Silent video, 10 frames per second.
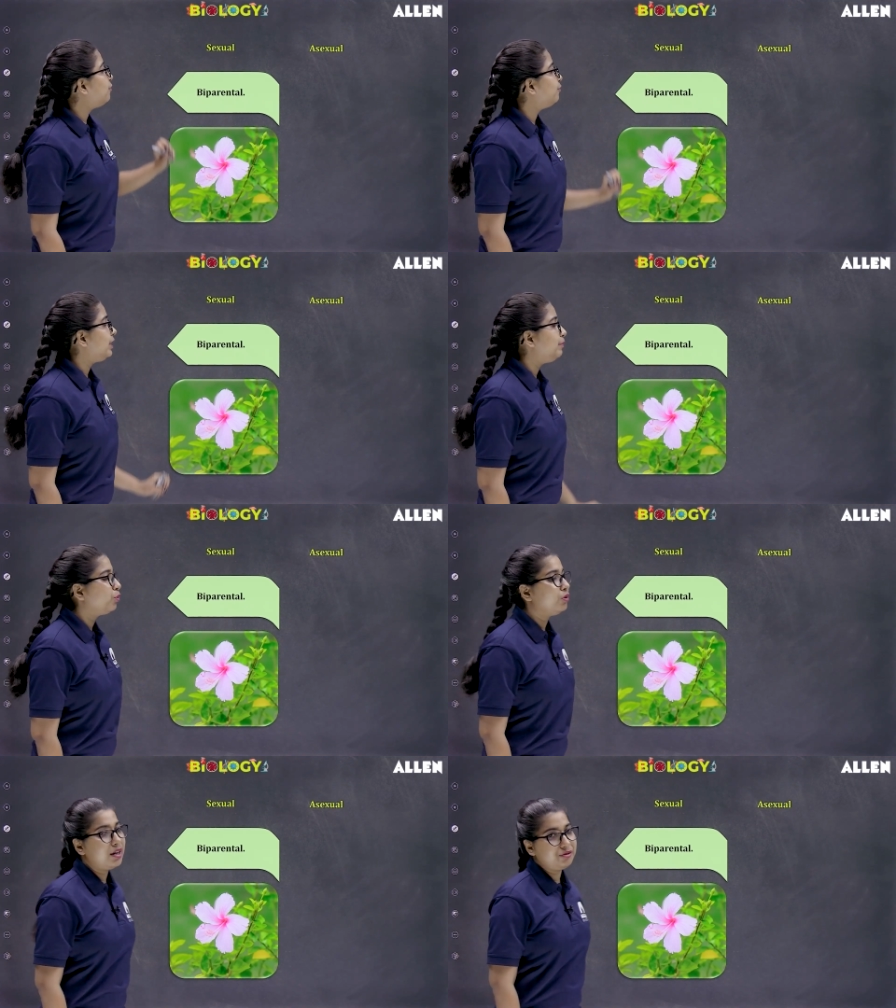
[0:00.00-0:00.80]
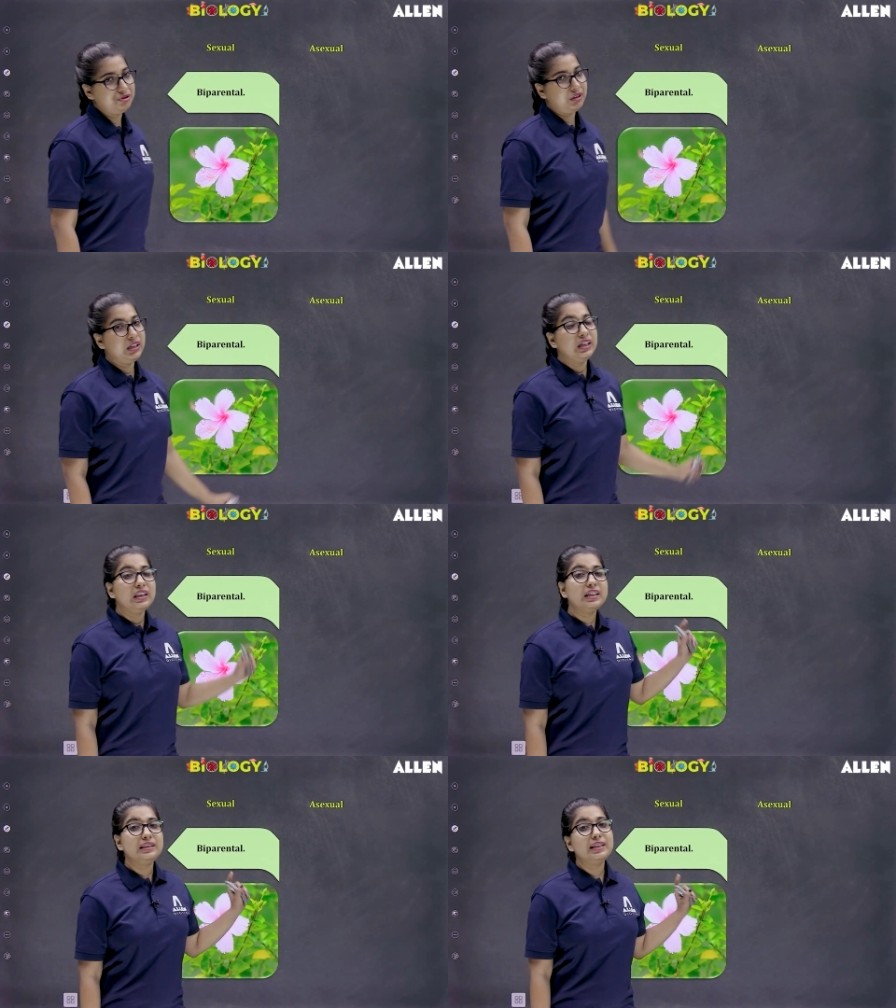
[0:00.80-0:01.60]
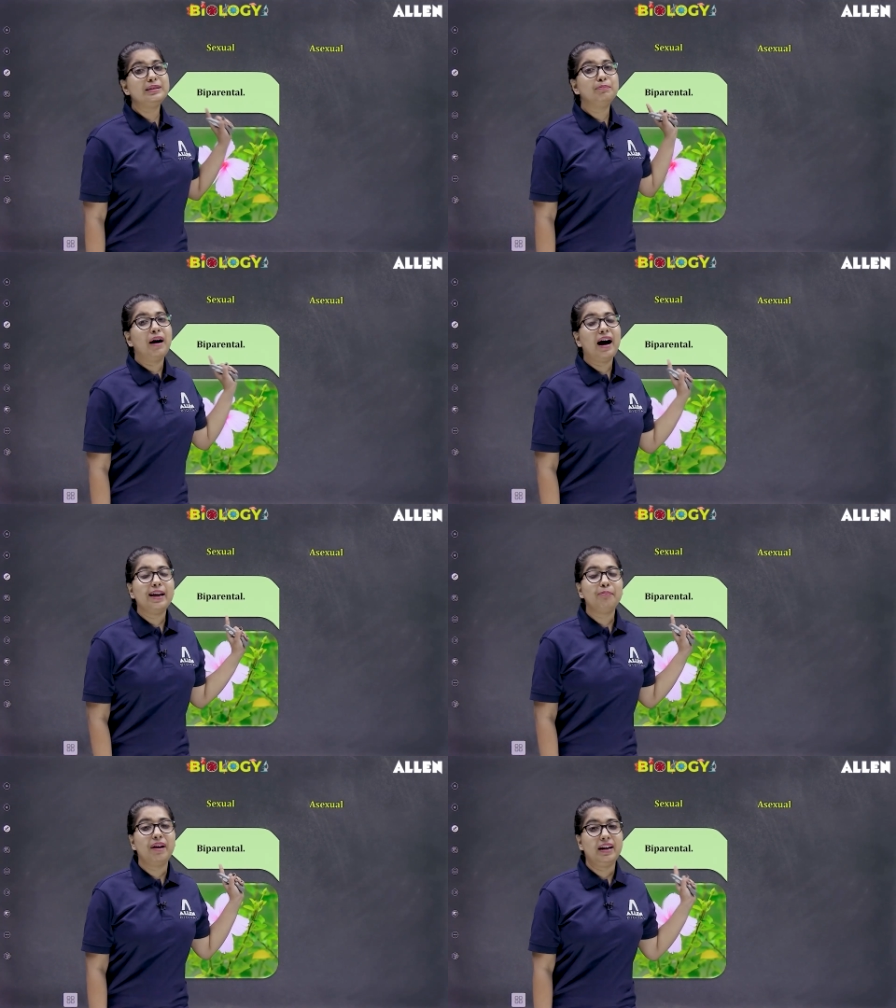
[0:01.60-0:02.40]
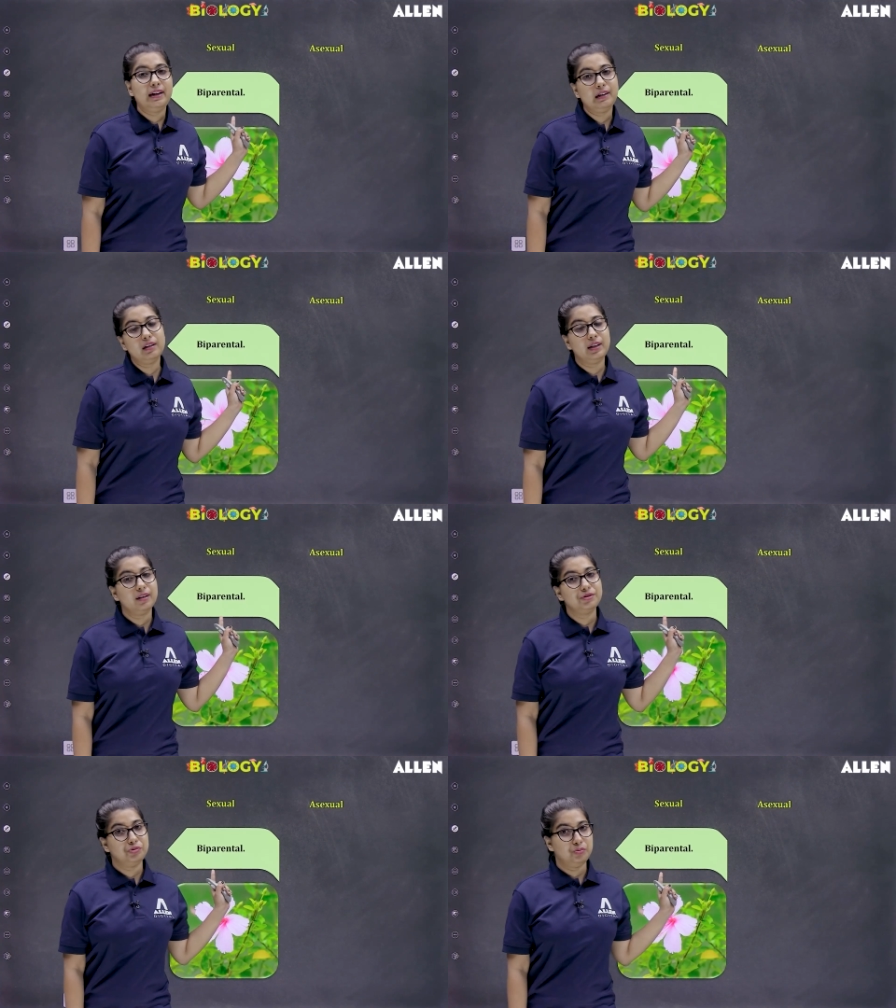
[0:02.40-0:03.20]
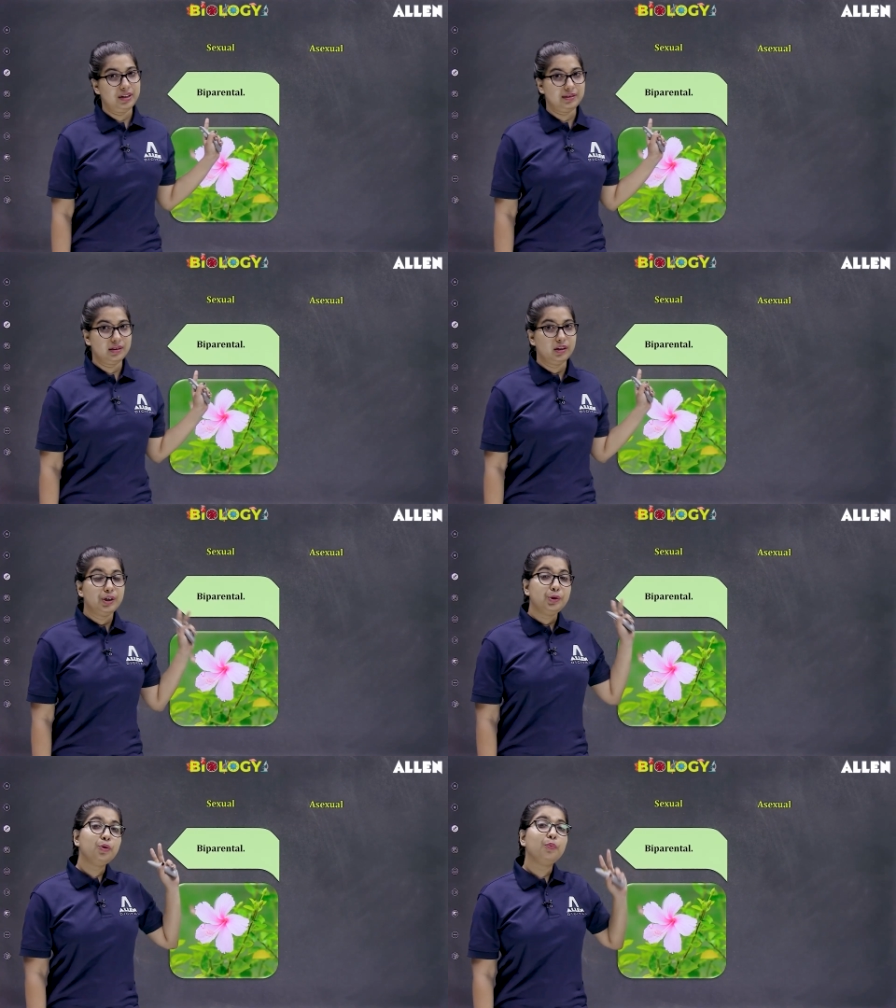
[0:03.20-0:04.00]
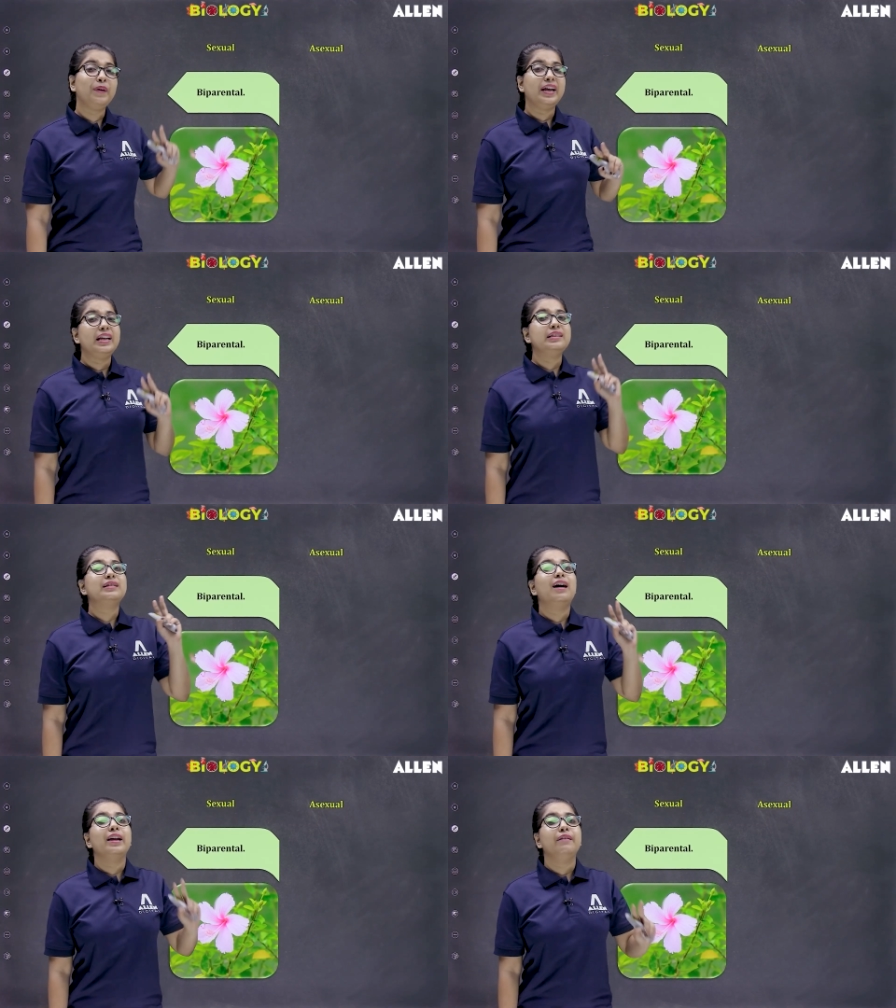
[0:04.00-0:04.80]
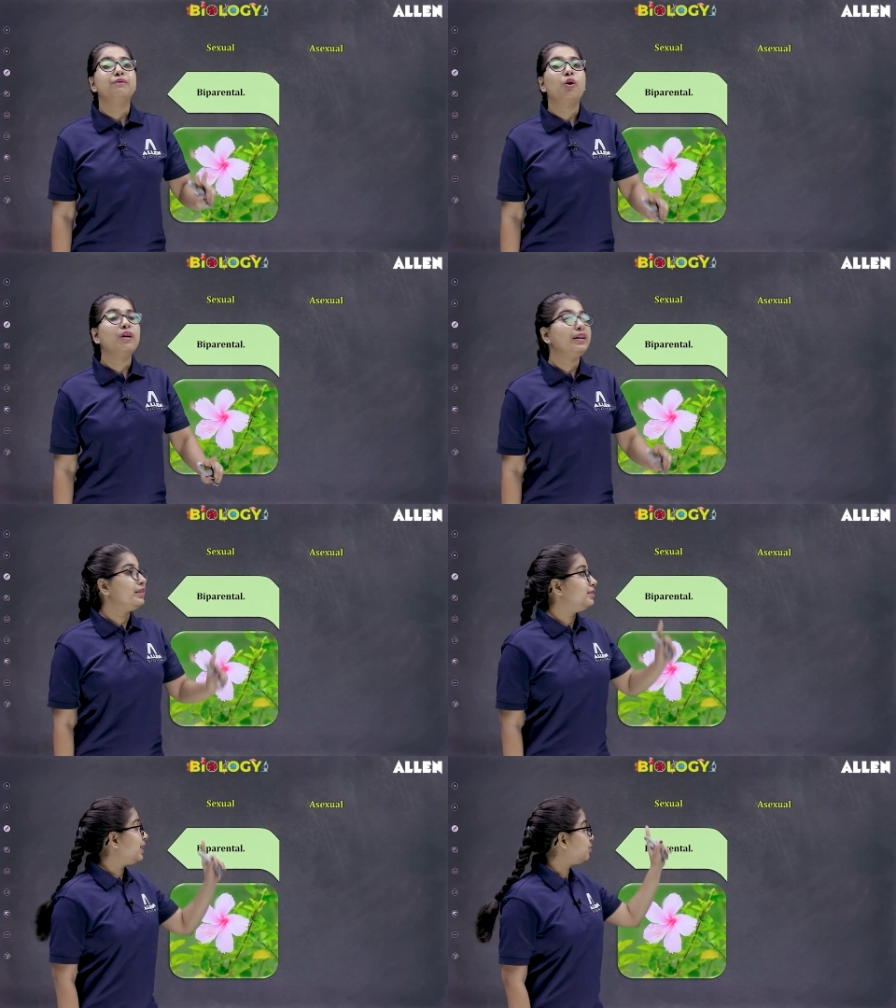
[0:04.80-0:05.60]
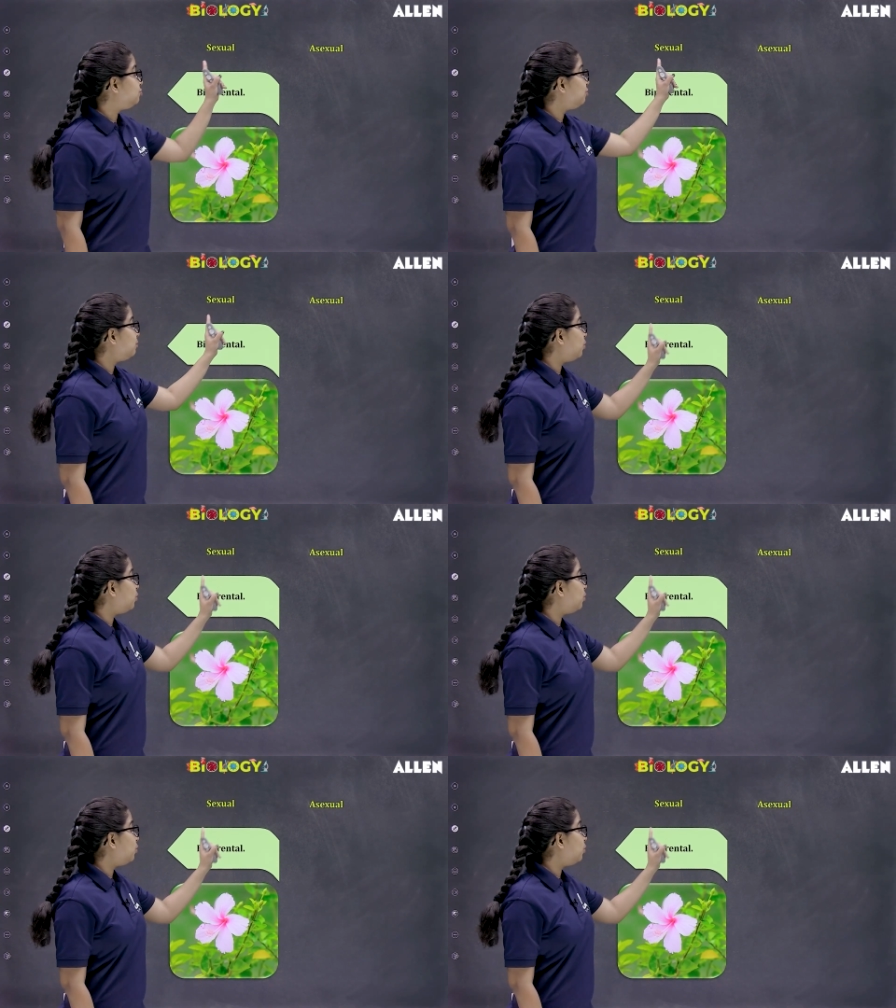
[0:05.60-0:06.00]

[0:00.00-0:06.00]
of reproduction, this is biparental, dear students. Two parents are involved in sexual